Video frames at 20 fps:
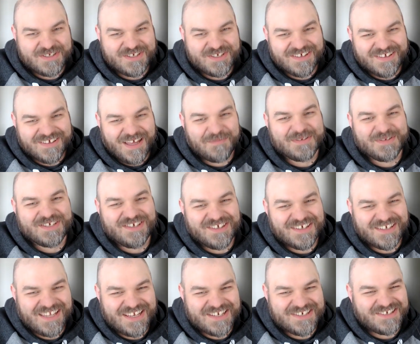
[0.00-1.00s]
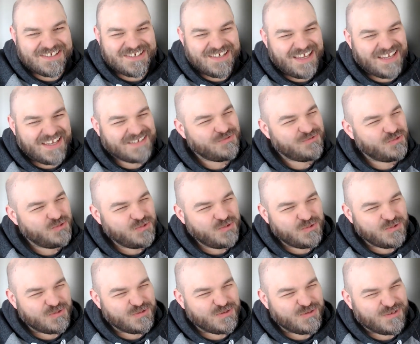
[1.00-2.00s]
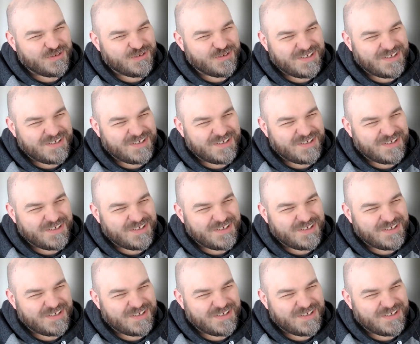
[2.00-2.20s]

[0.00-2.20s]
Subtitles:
still I'm still occasionally like, ooh,